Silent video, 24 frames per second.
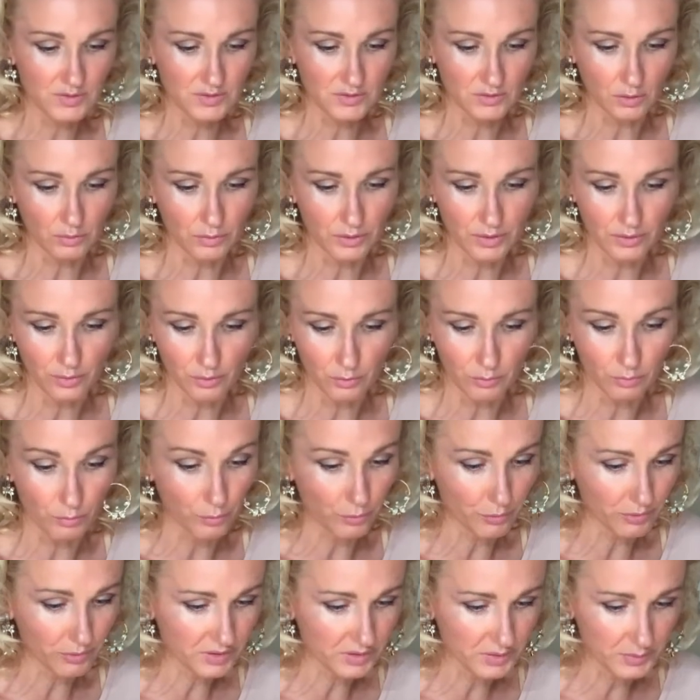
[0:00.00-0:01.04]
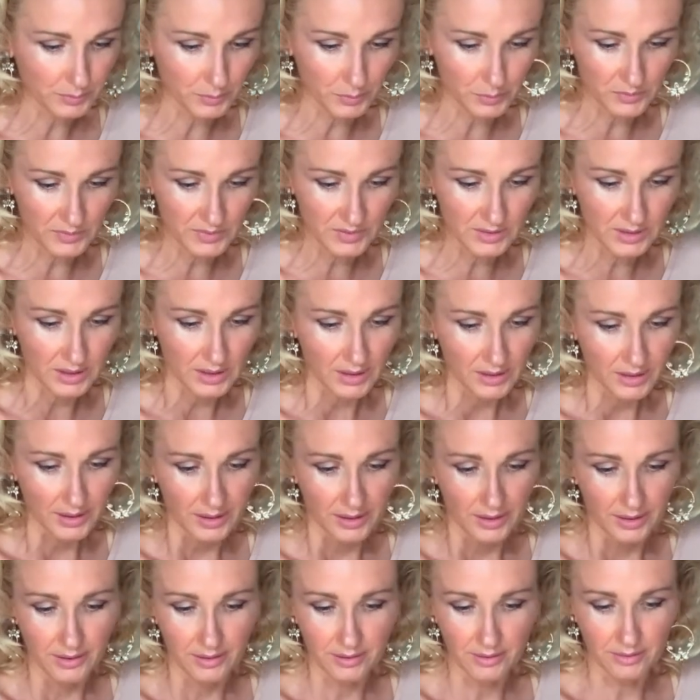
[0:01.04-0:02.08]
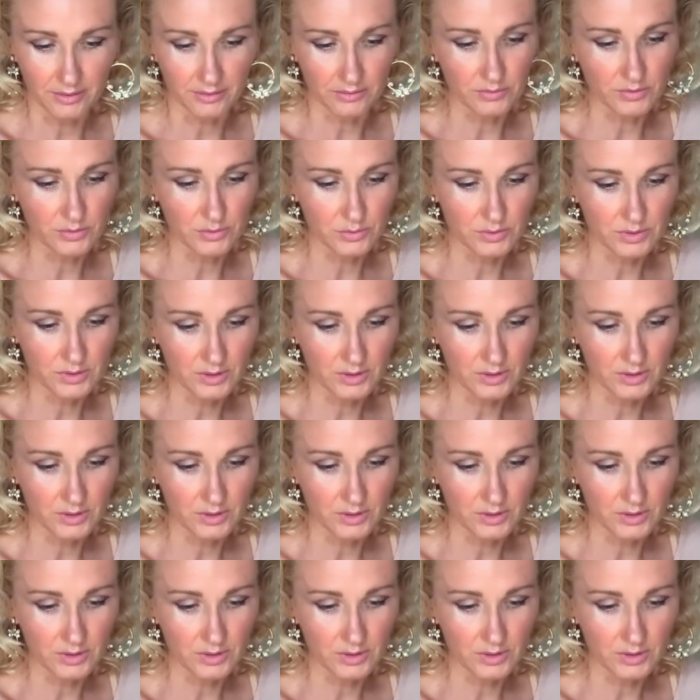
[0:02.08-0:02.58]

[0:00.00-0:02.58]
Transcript: So, you know, more exposed to